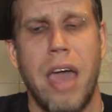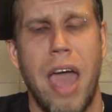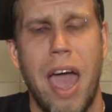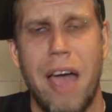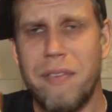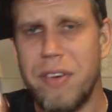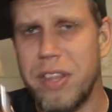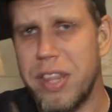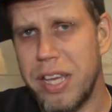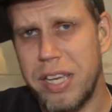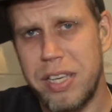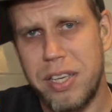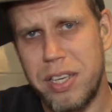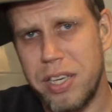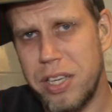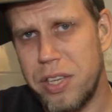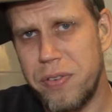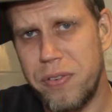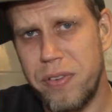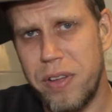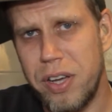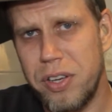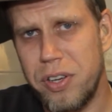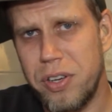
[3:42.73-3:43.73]
everything
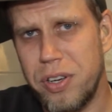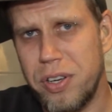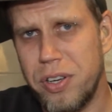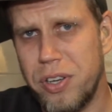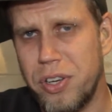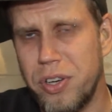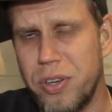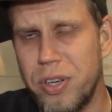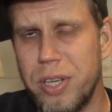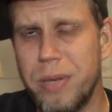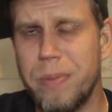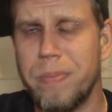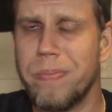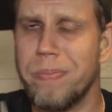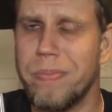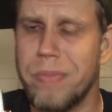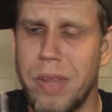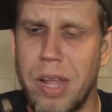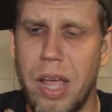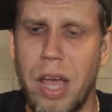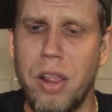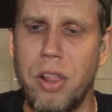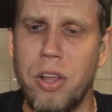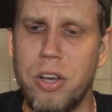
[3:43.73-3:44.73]
sits flush on this unit,
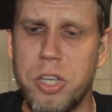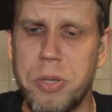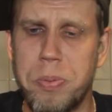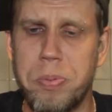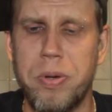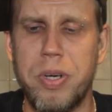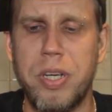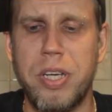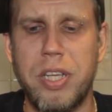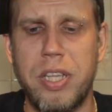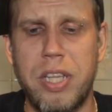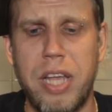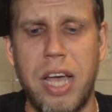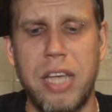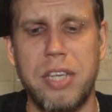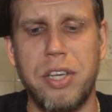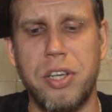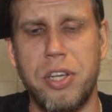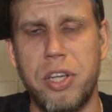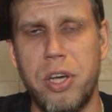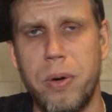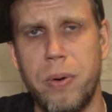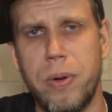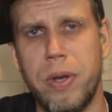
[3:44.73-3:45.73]
and looks pretty
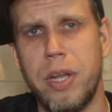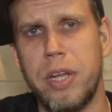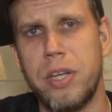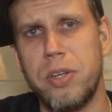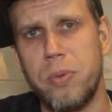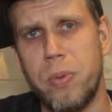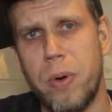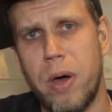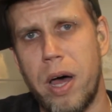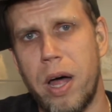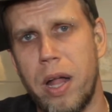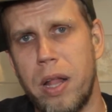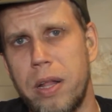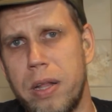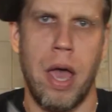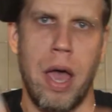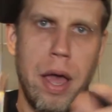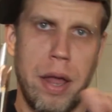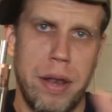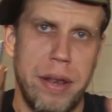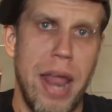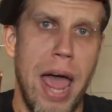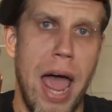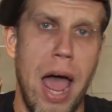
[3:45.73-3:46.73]
snazzy doing it as well.
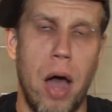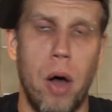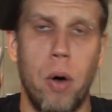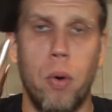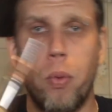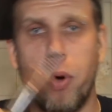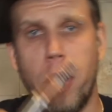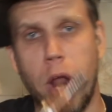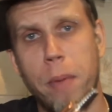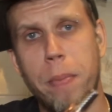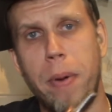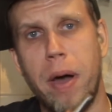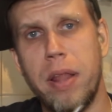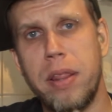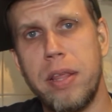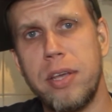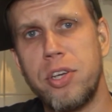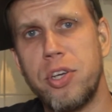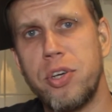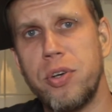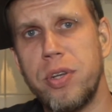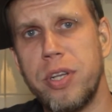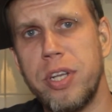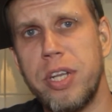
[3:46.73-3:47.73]
Now, would I buy
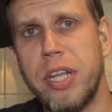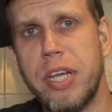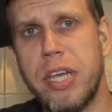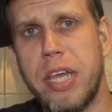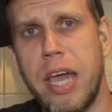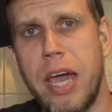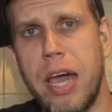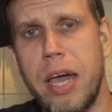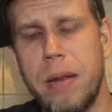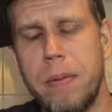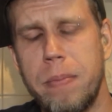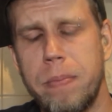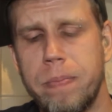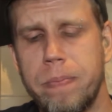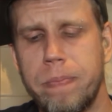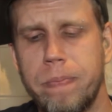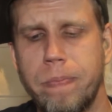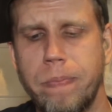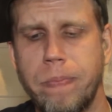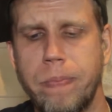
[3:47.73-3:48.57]
this unit again?